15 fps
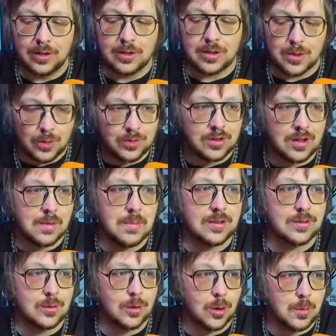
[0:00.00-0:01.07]
use them as
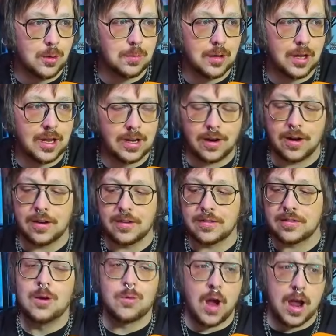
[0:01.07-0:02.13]
normal playing
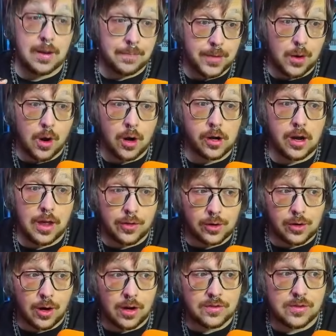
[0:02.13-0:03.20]
cards, right? There are other
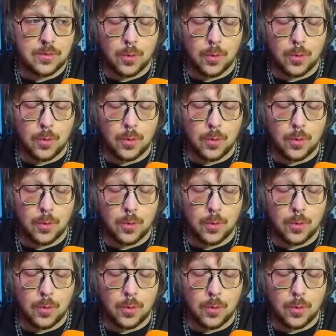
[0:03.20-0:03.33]
cards in the